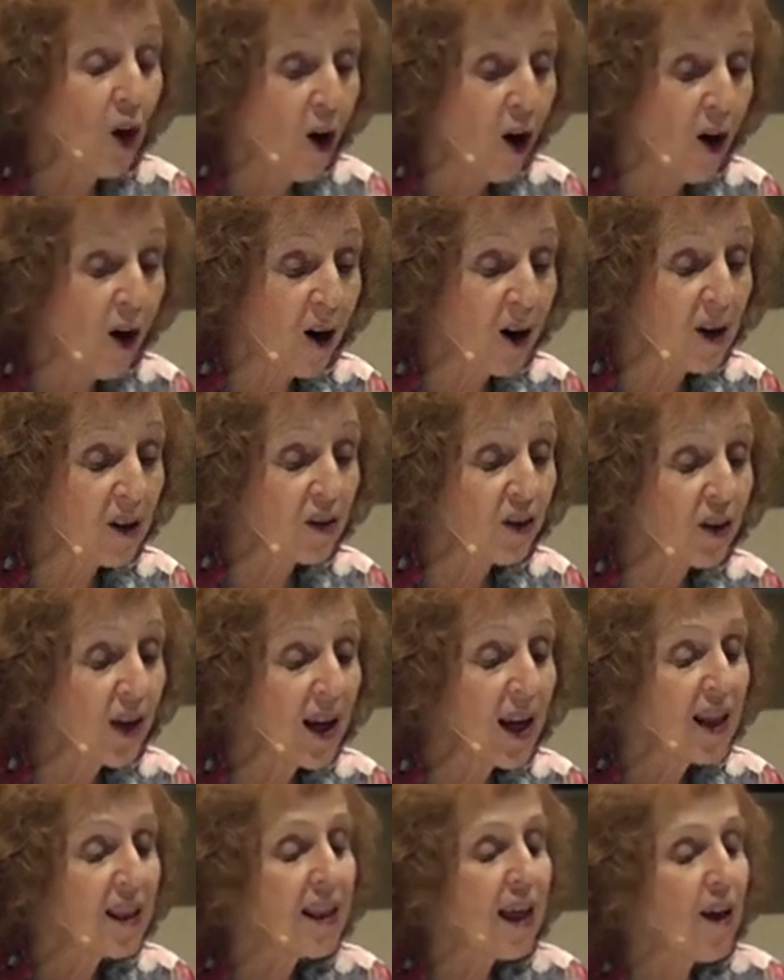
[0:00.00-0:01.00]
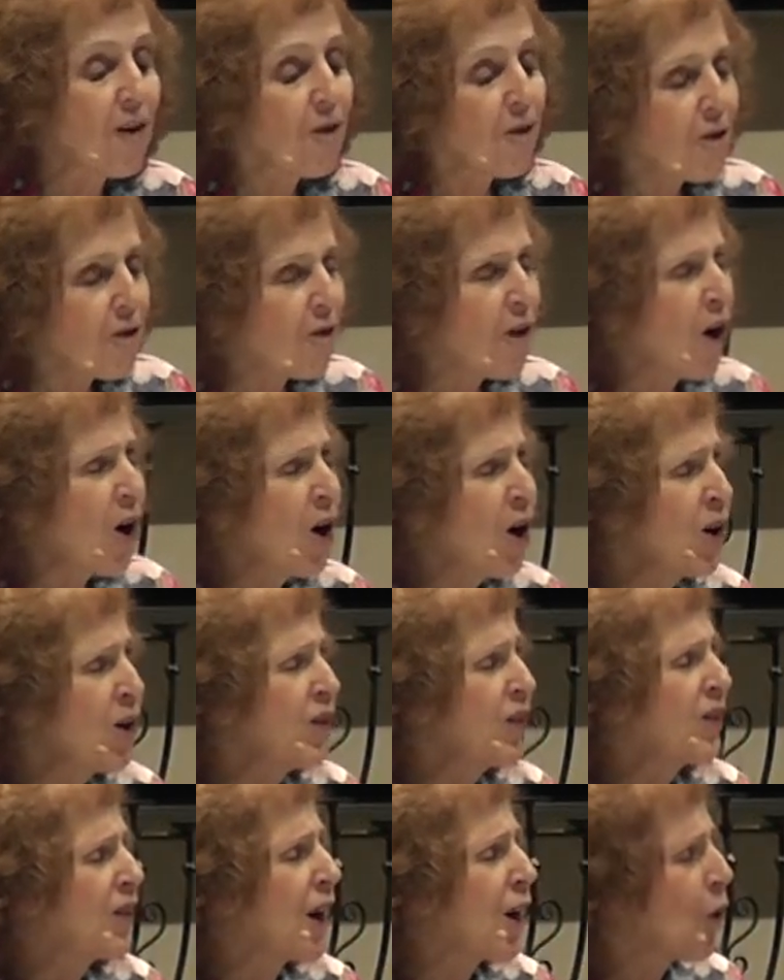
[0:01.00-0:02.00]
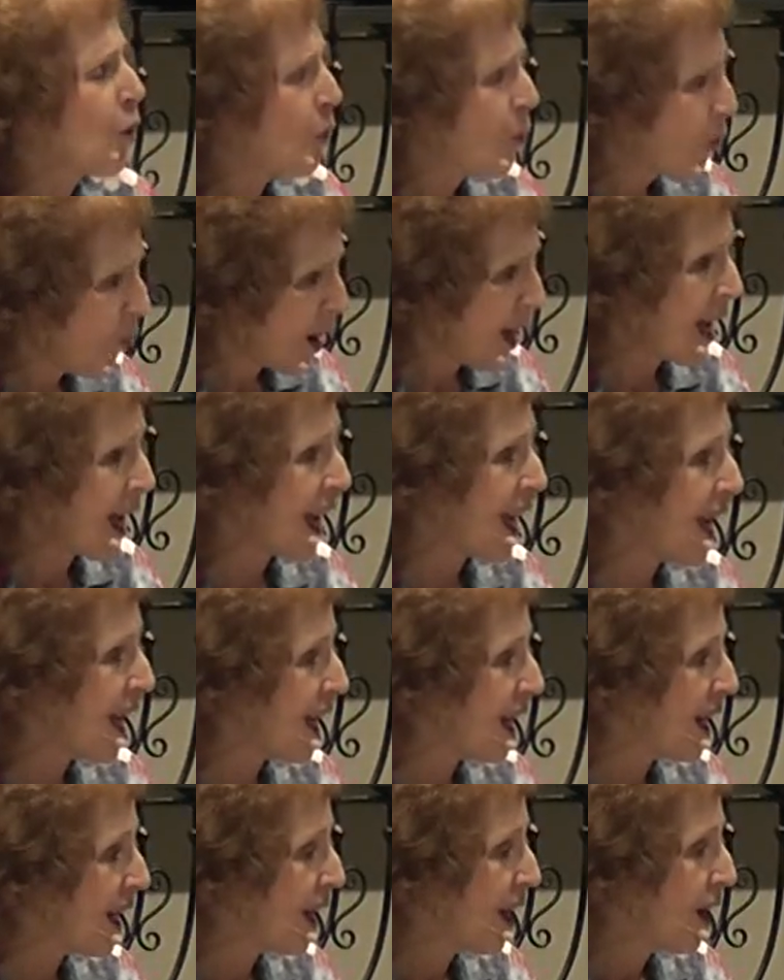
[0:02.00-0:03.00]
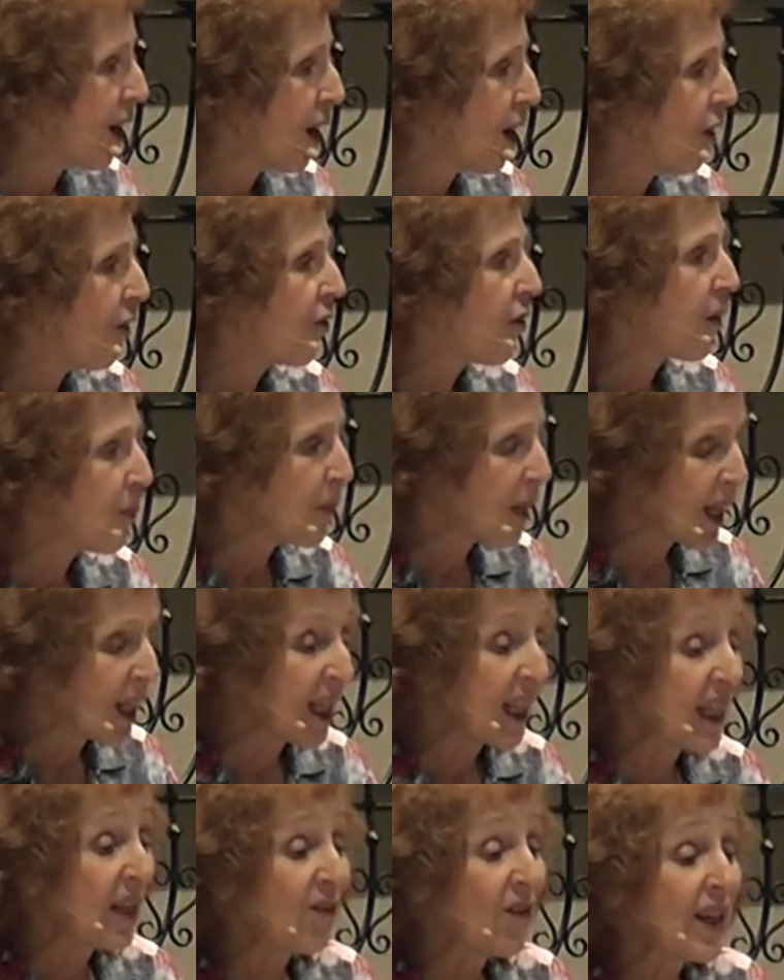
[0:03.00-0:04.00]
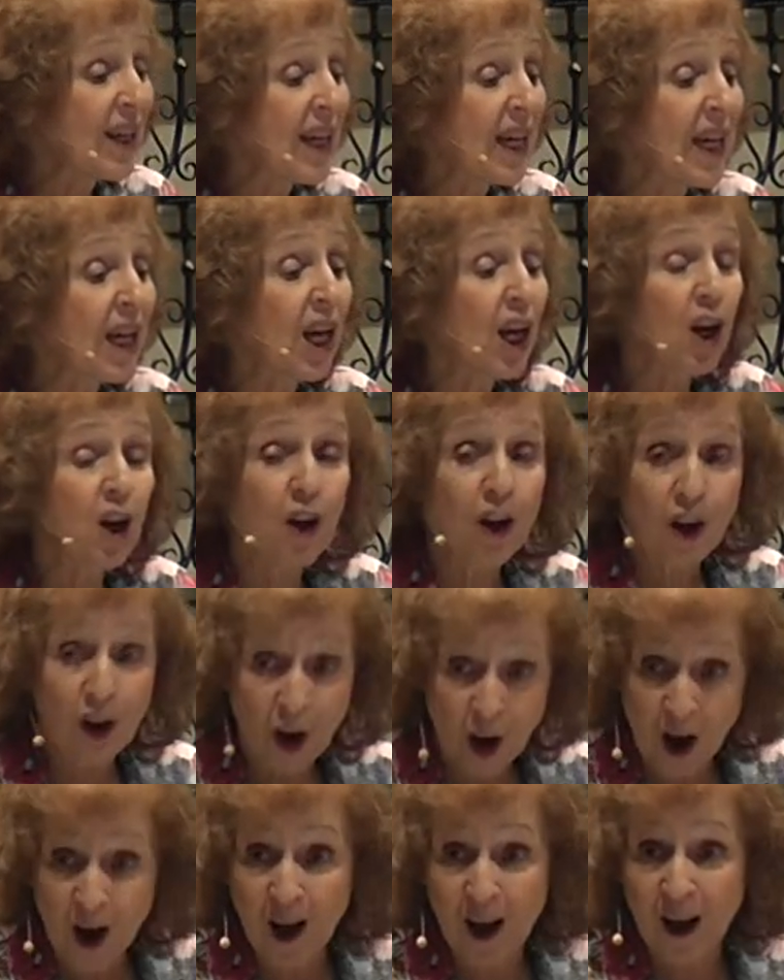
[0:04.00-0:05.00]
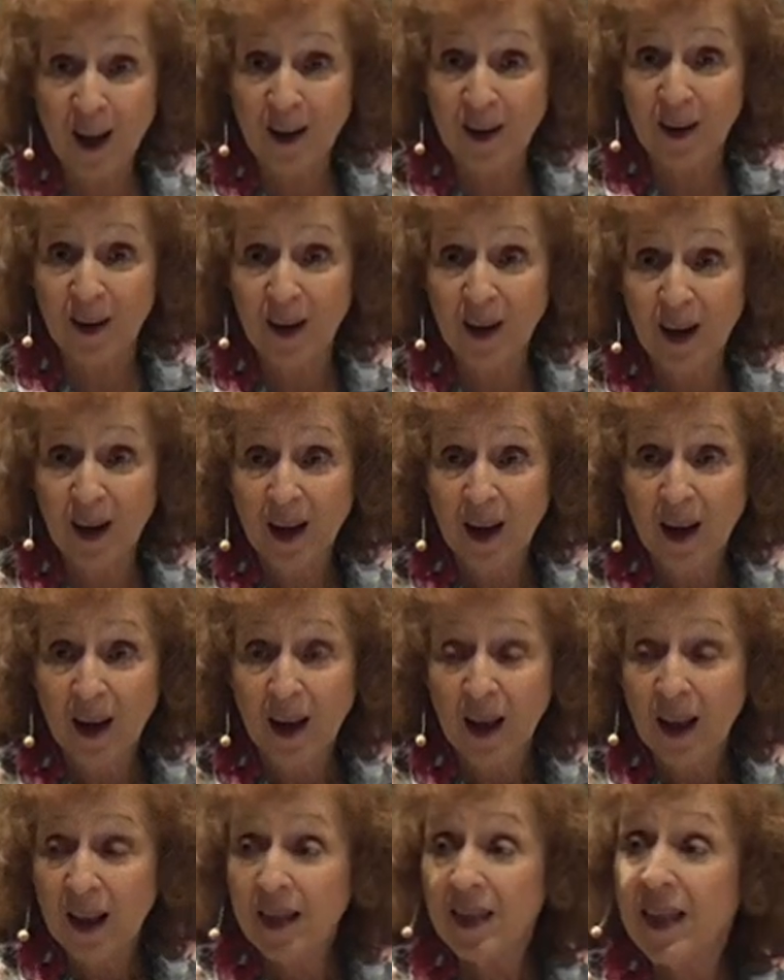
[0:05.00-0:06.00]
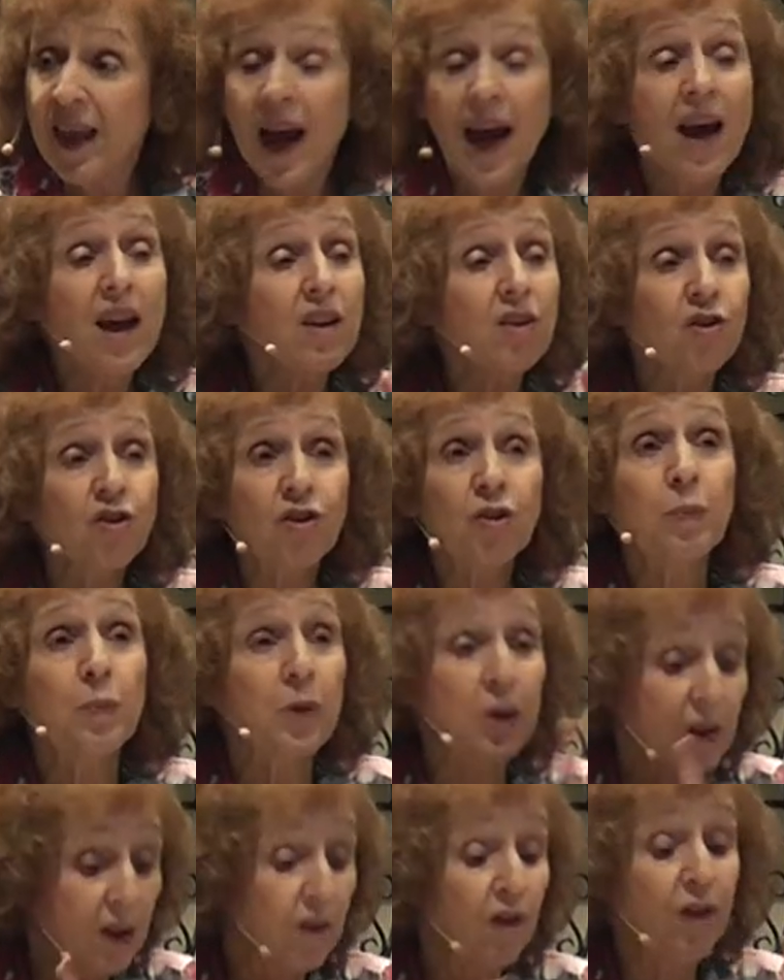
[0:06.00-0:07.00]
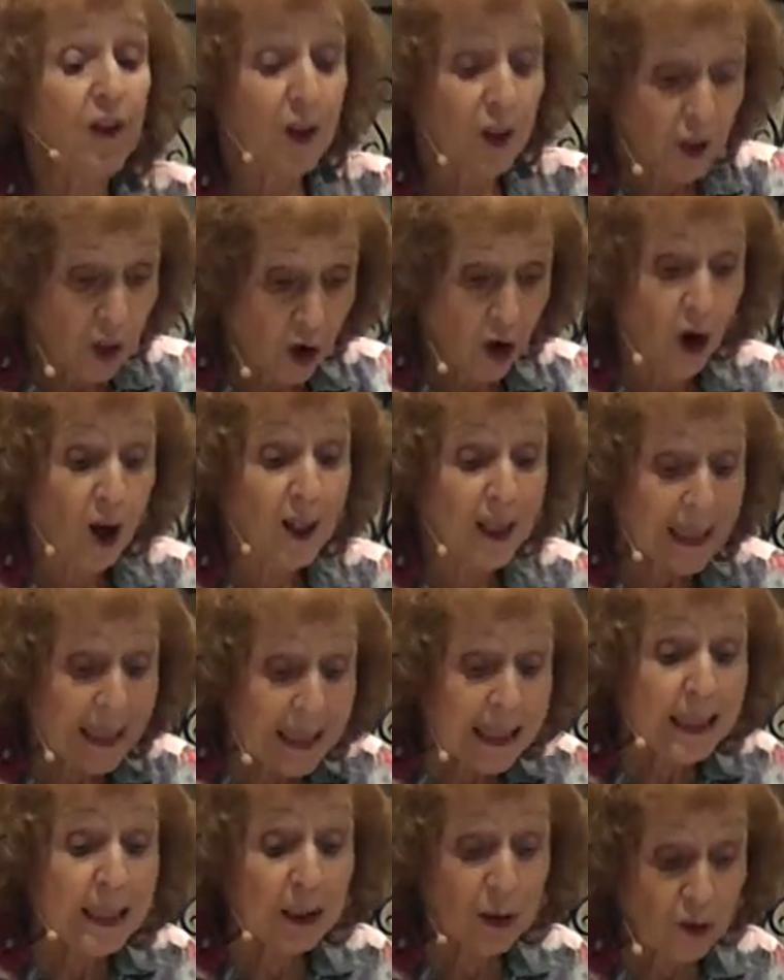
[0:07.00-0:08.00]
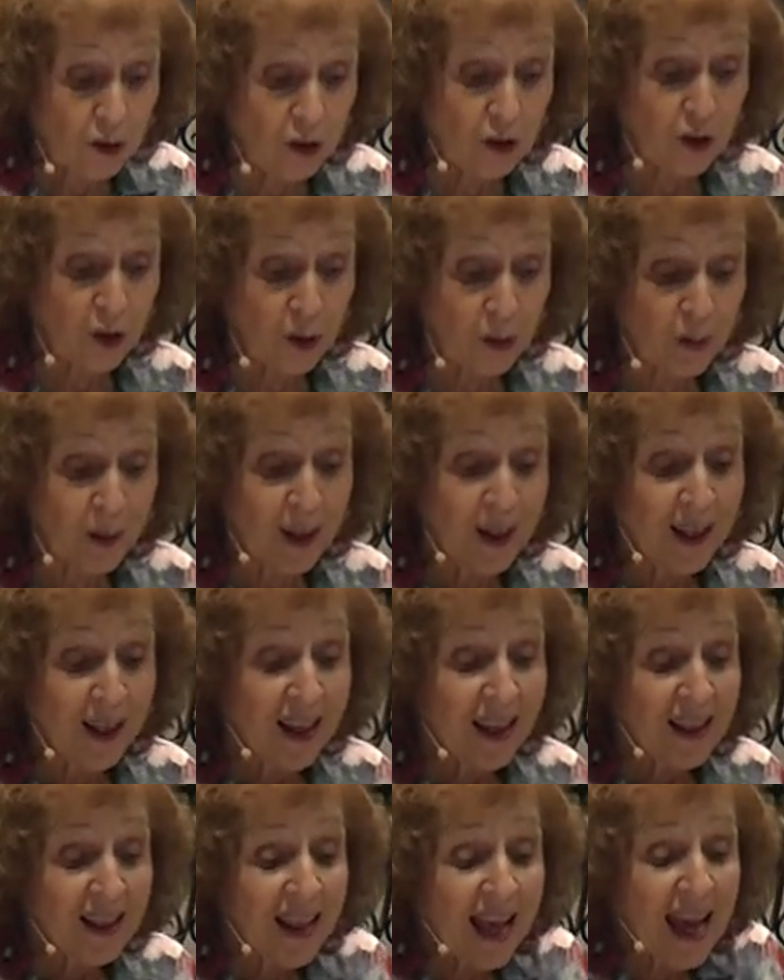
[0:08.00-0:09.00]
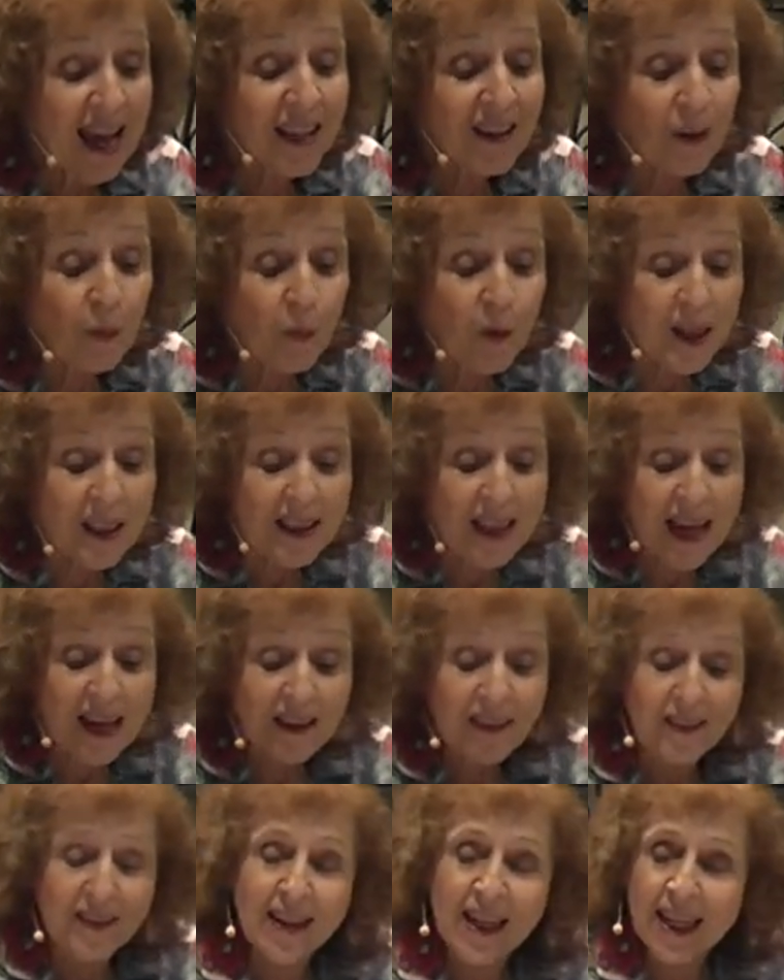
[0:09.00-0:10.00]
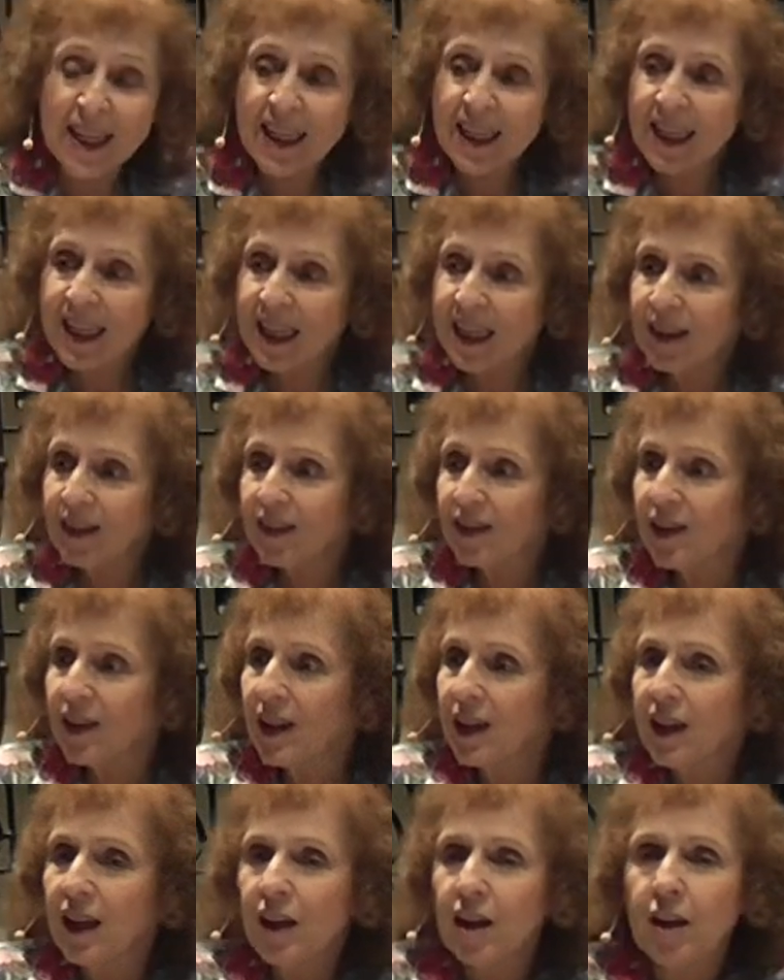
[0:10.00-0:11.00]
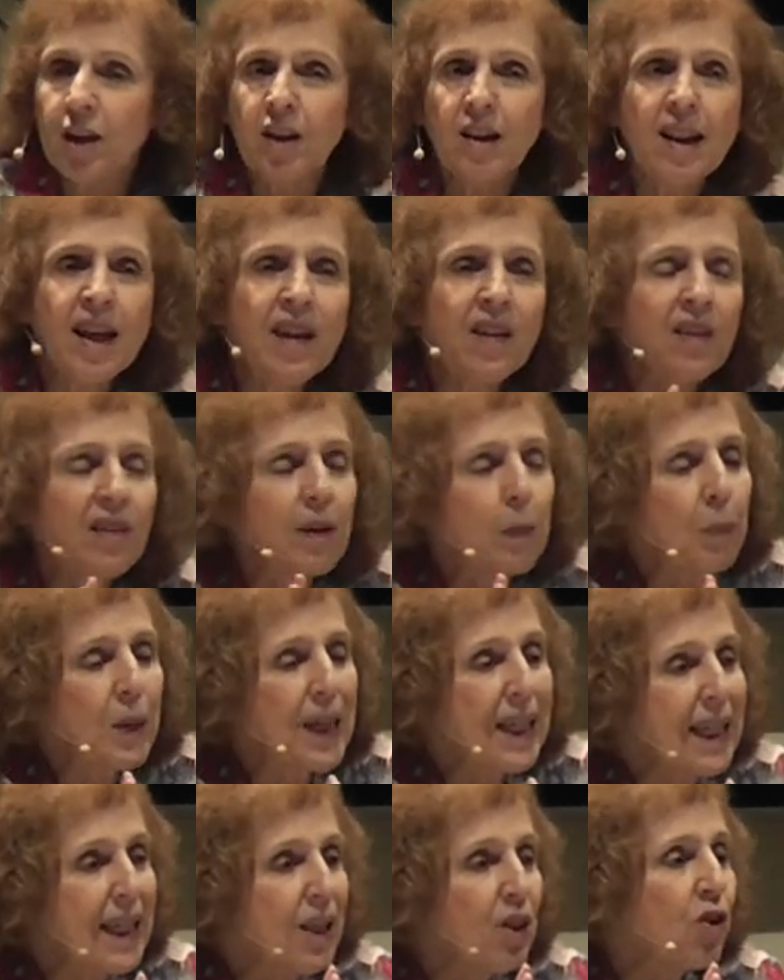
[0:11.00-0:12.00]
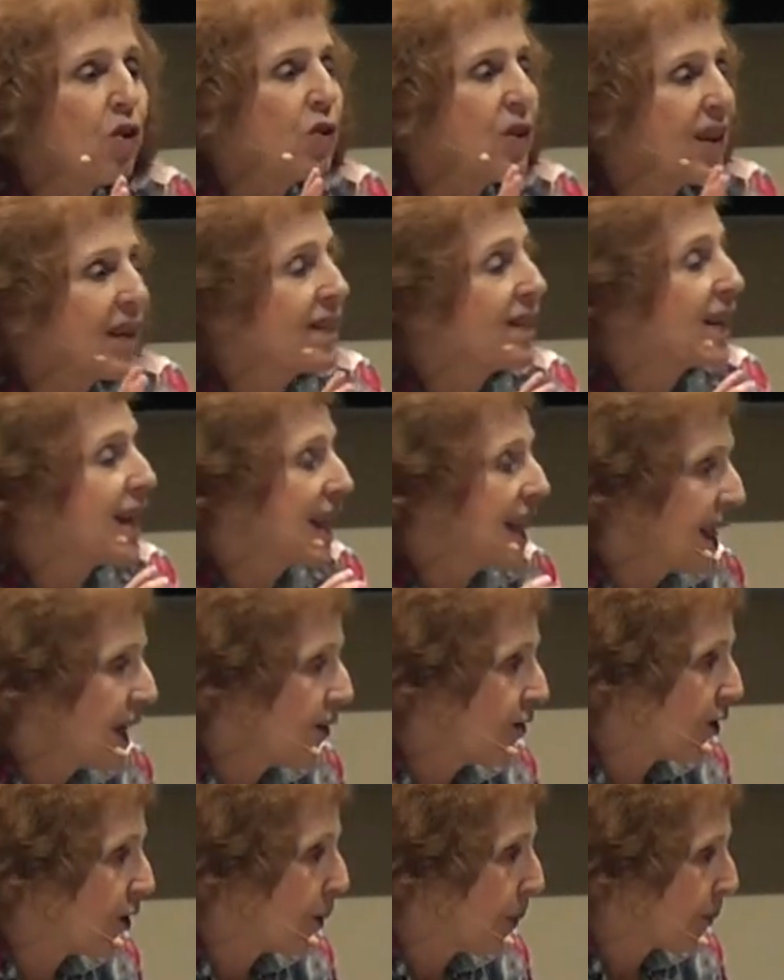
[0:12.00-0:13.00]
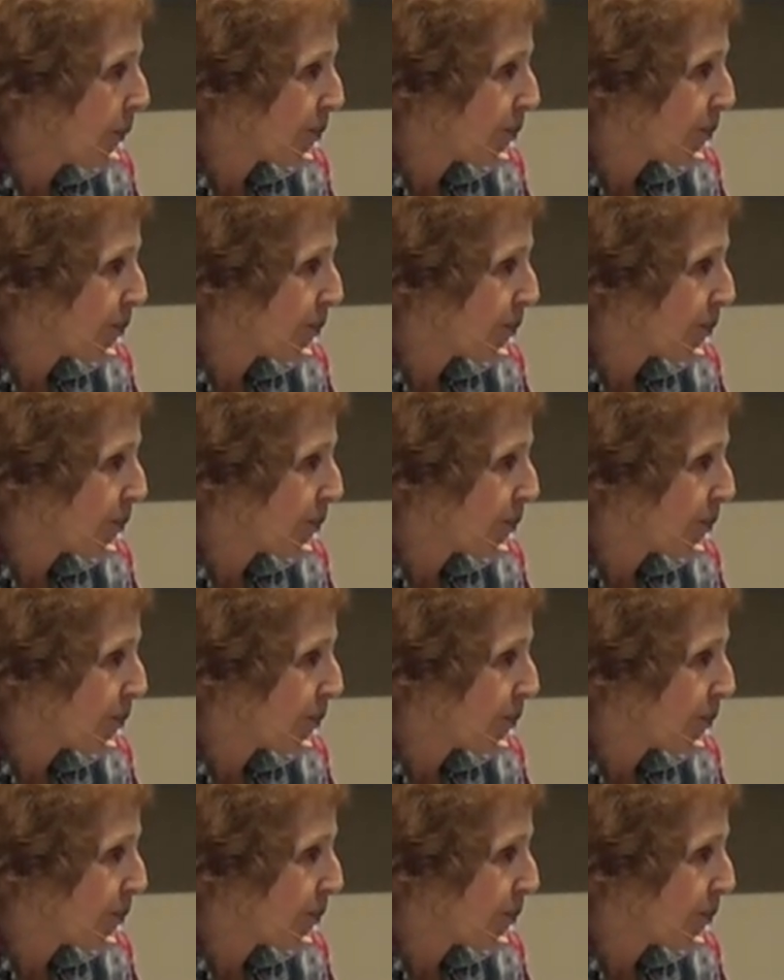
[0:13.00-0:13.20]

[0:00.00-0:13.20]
heart that falls away from the living God. That should put the fear of God in you. That what that saying is, lest there be in you this evil,